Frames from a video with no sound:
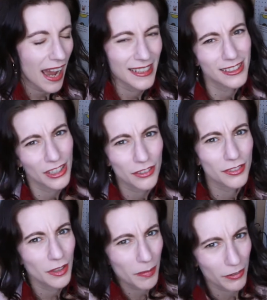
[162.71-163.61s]
I
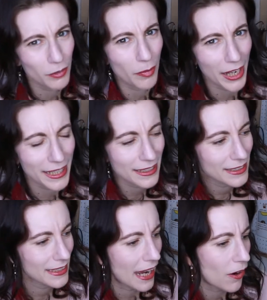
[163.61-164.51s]
deserve a bit of a break
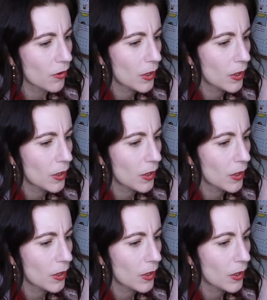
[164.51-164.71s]
now.